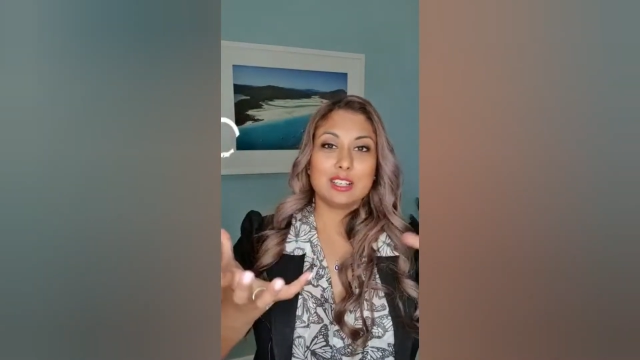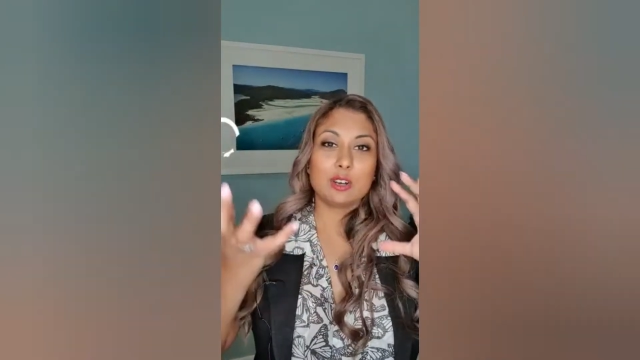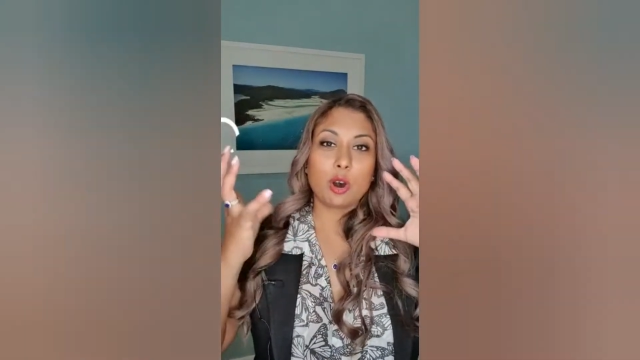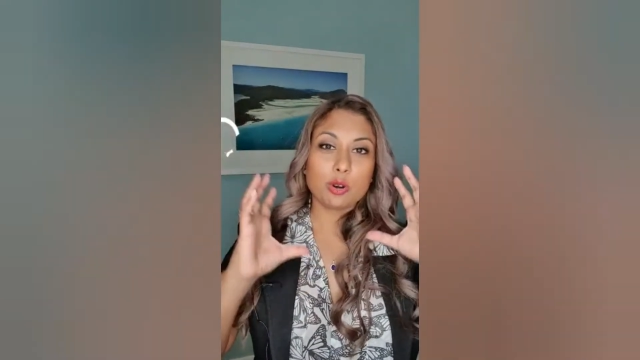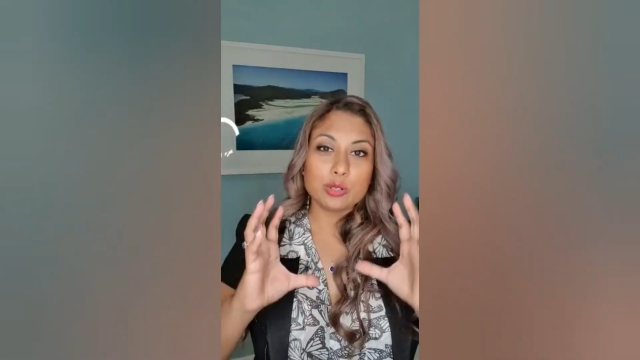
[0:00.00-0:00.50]

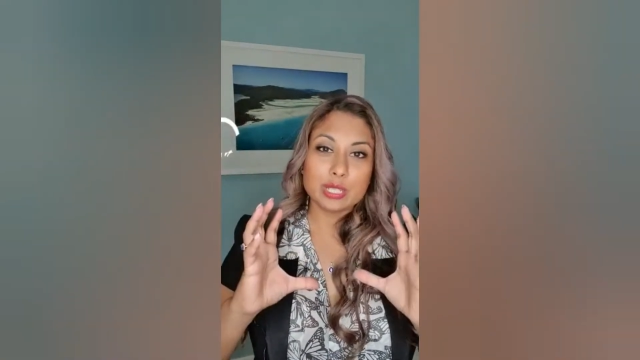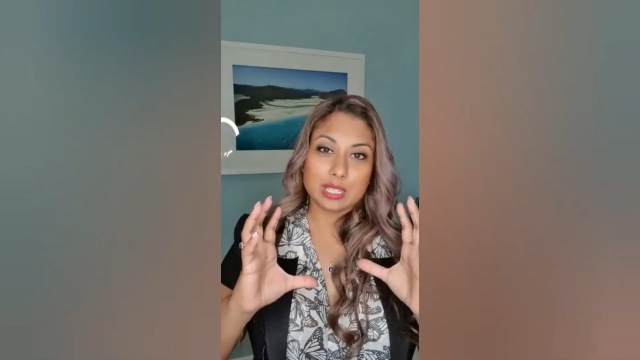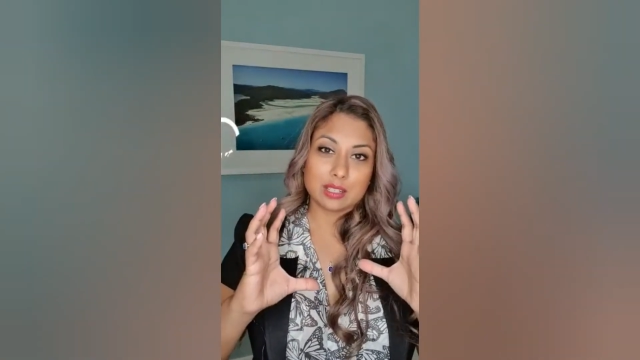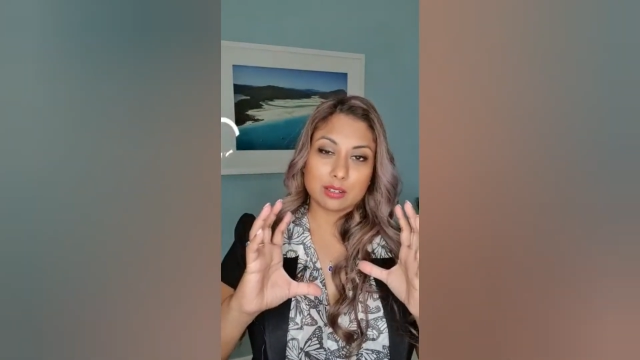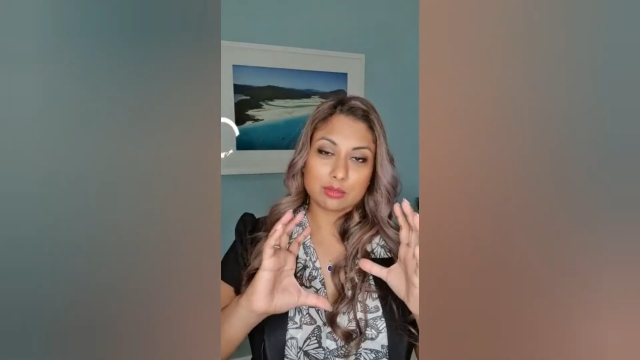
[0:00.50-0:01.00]

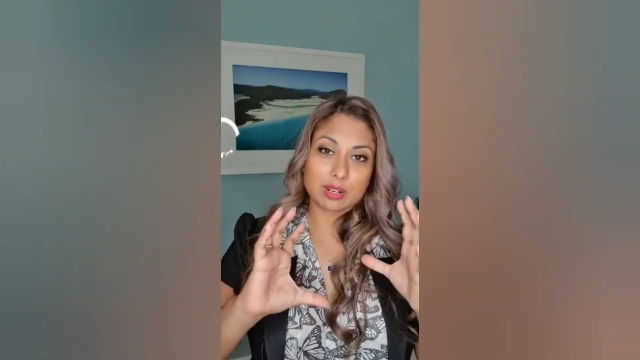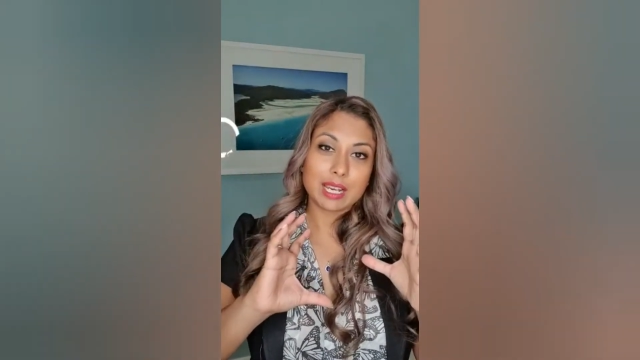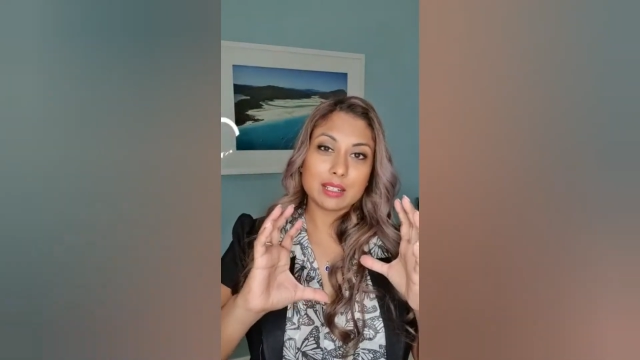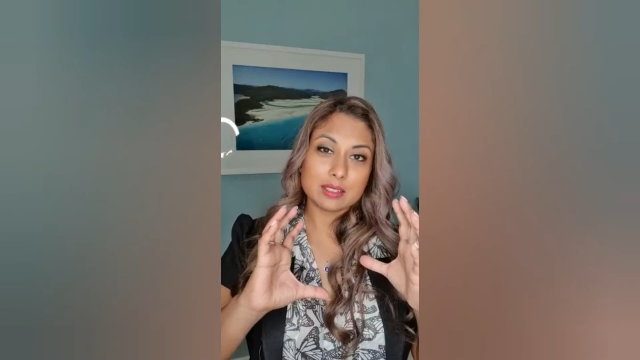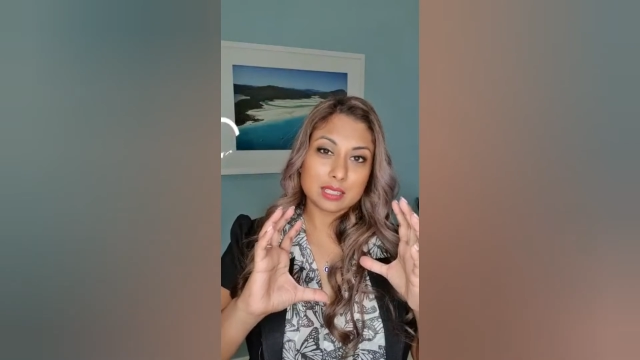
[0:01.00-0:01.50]
coating
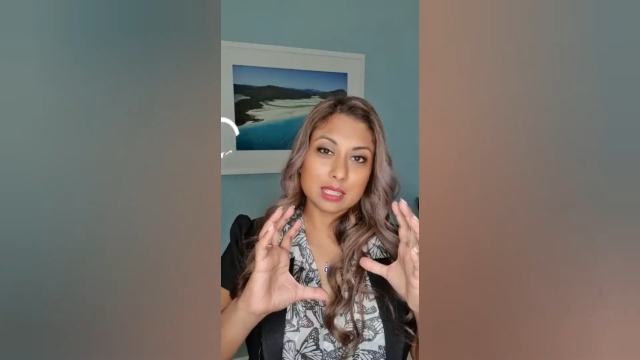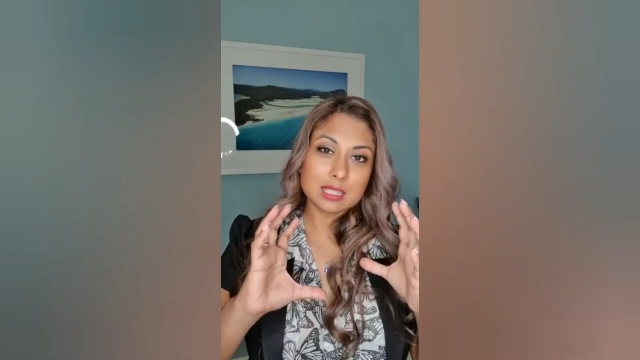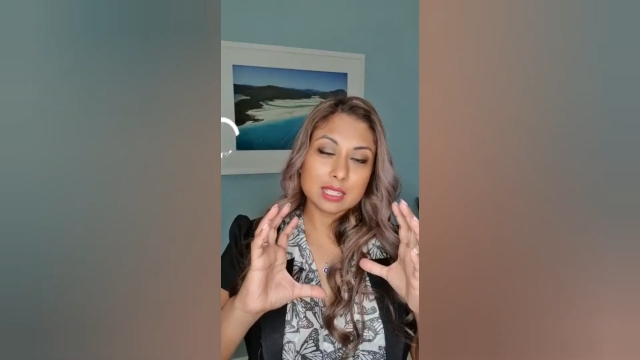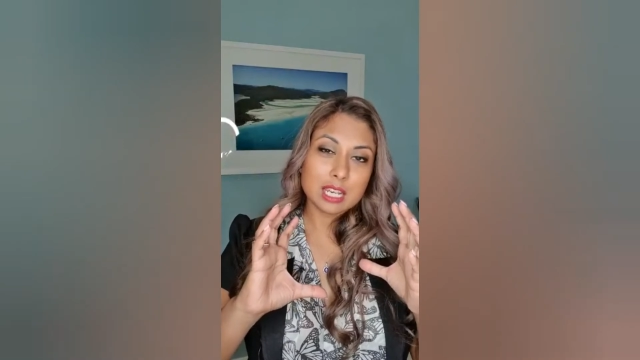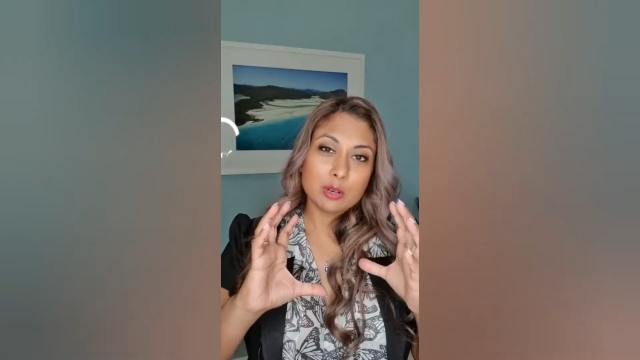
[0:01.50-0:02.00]
around
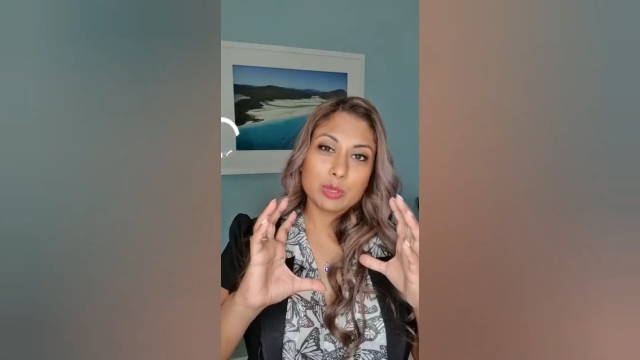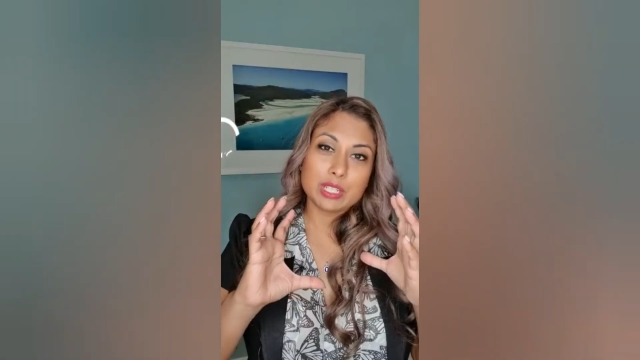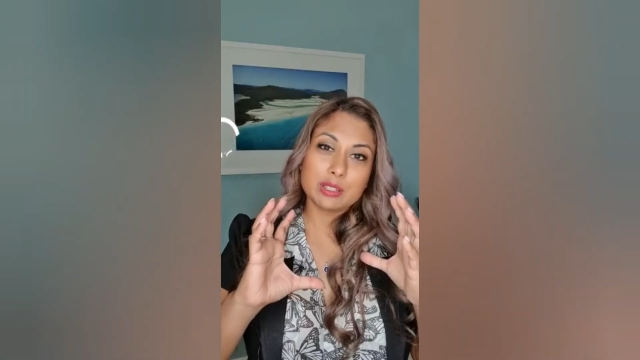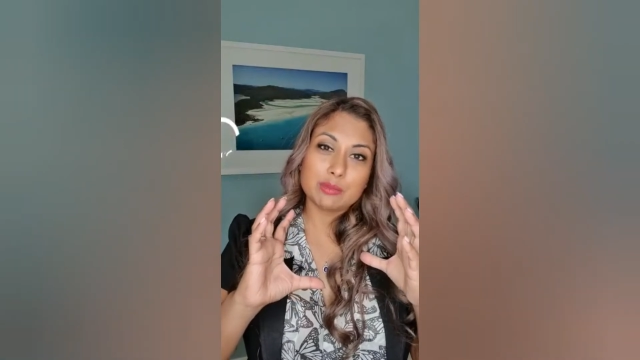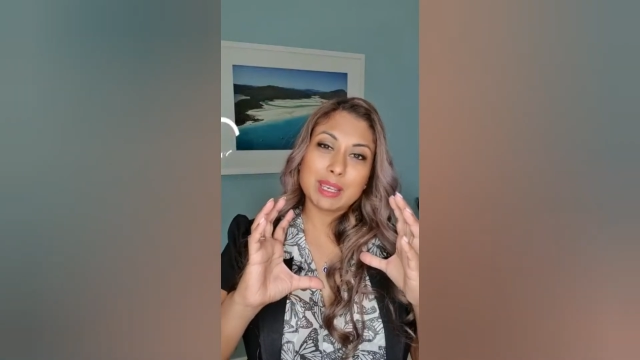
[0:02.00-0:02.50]
it, which
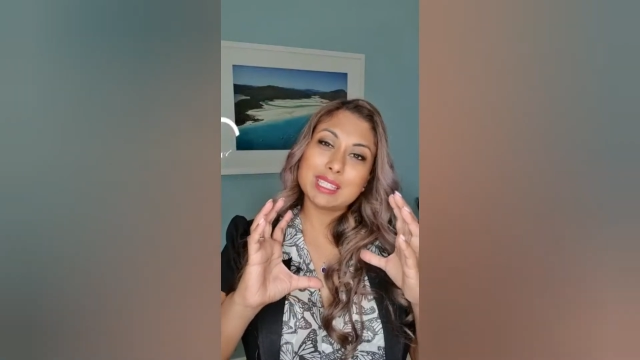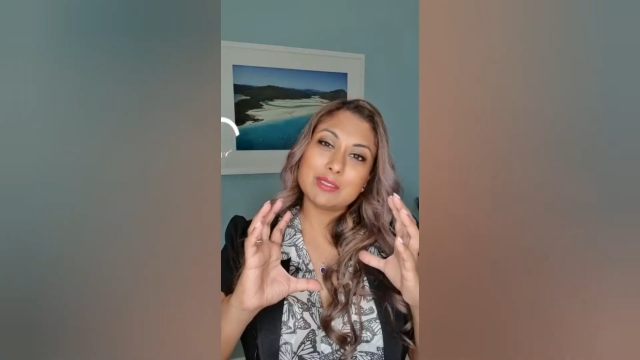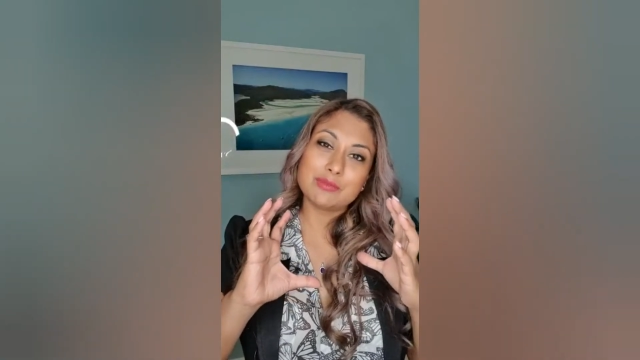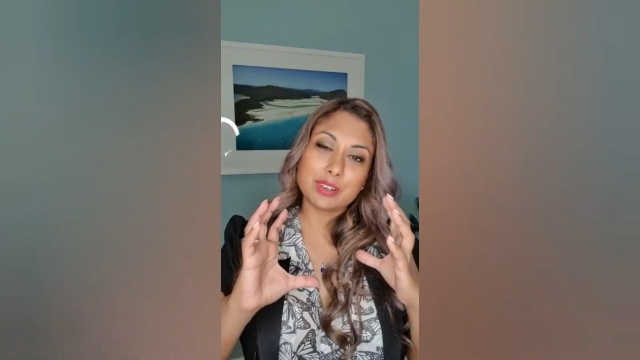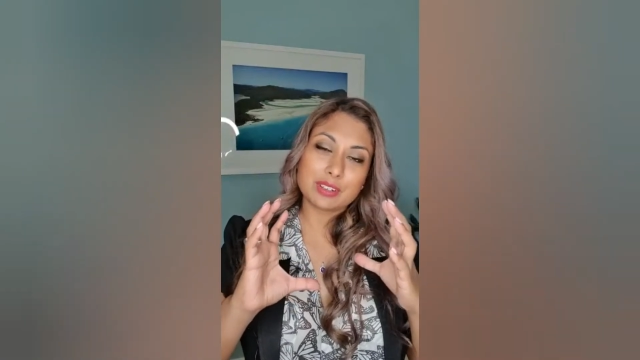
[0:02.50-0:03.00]
it makes it
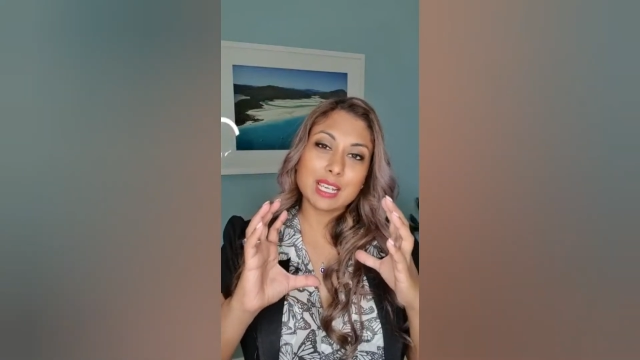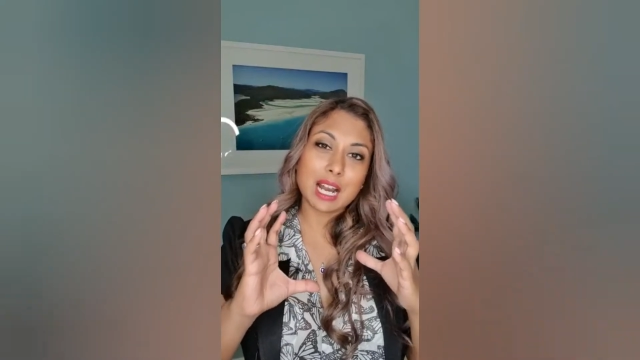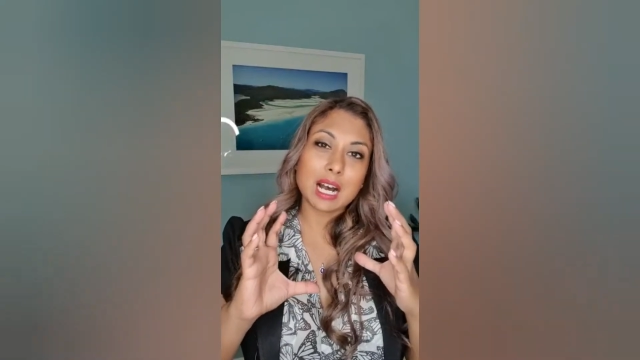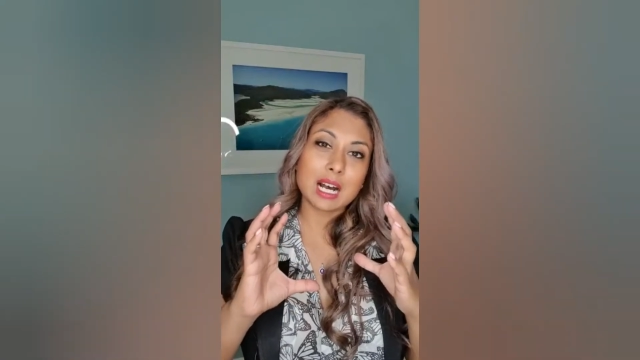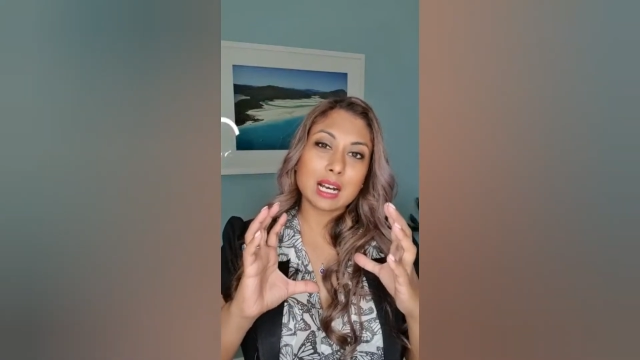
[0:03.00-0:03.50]
very
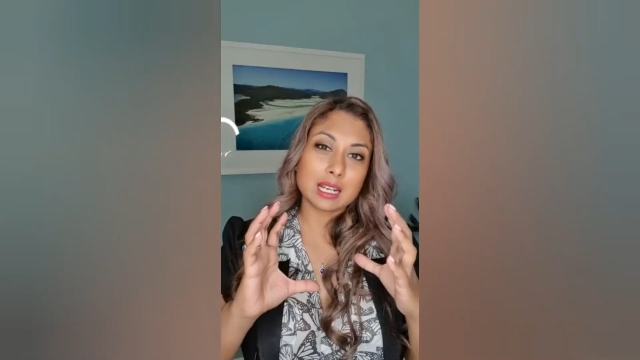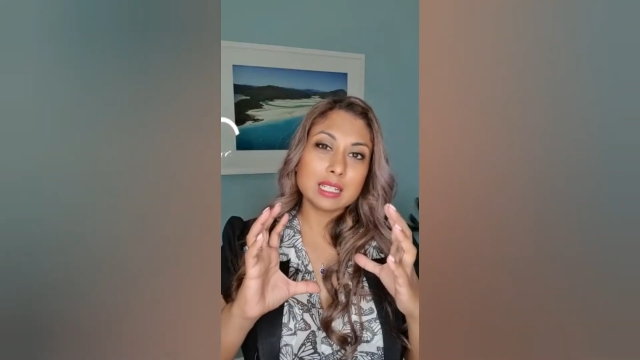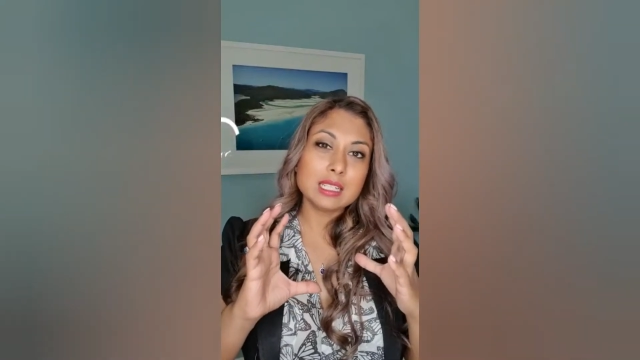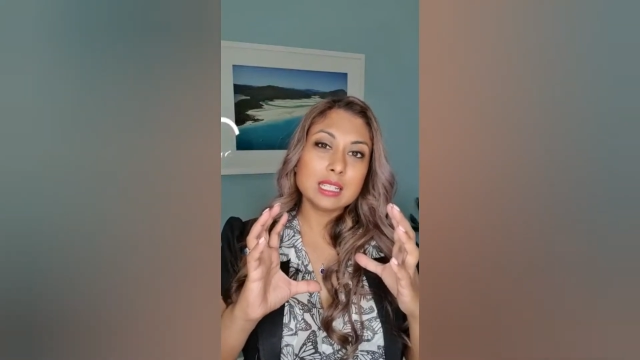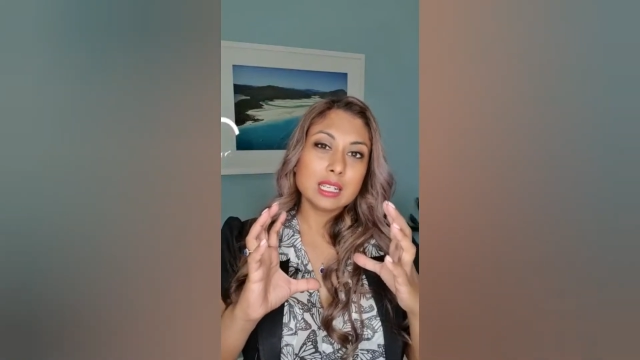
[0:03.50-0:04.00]

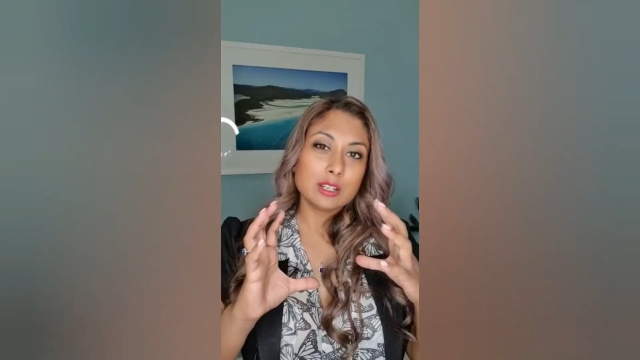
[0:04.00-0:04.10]
hard